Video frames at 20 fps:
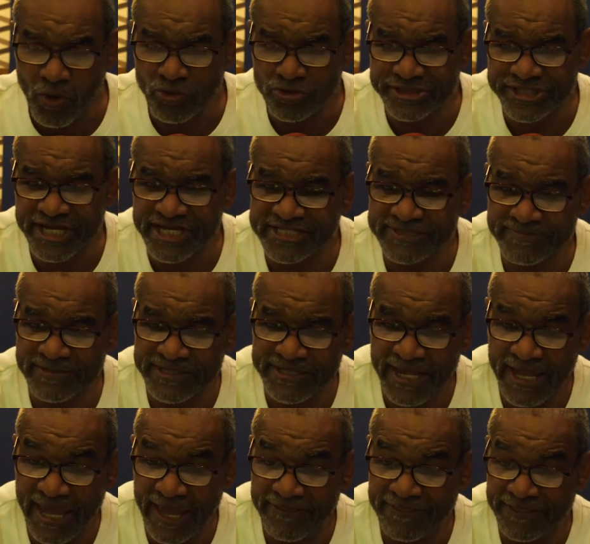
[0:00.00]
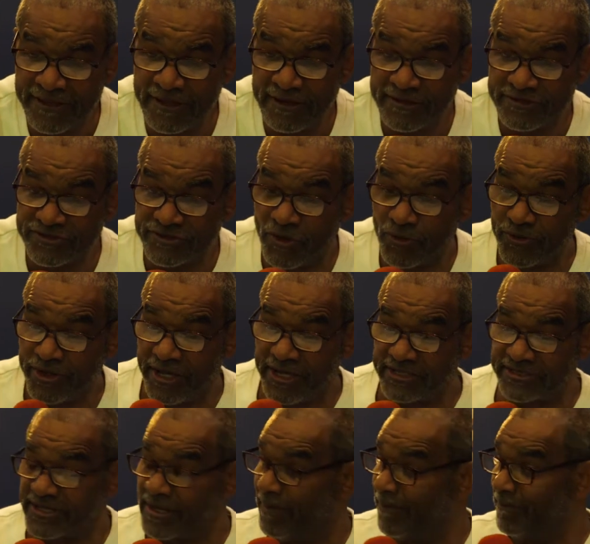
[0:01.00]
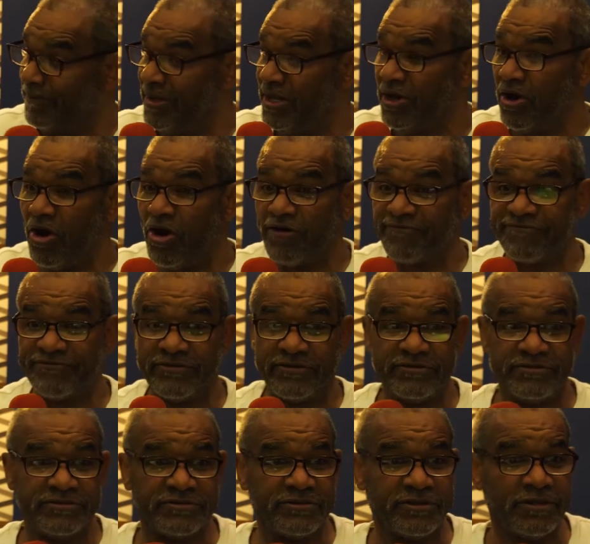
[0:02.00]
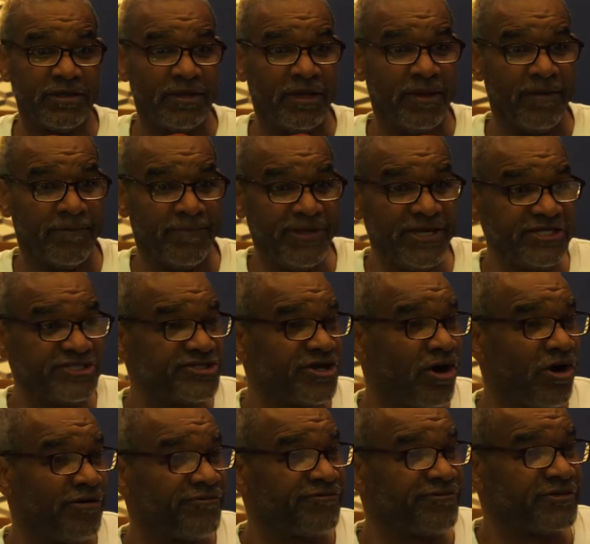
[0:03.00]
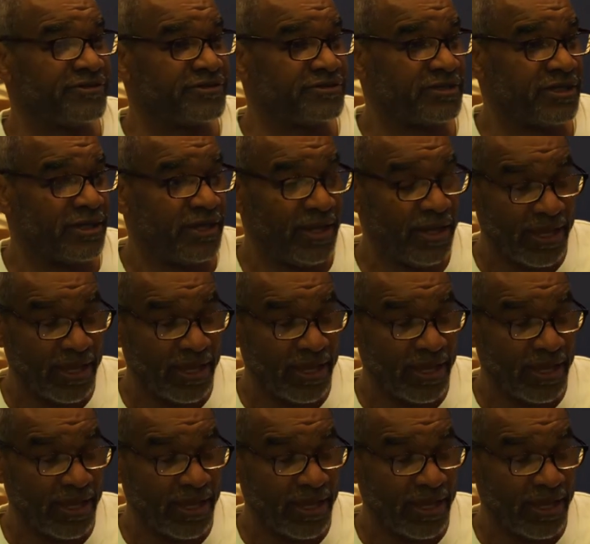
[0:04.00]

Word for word: Old Testament, they had things known as meat offerings, peace offerings.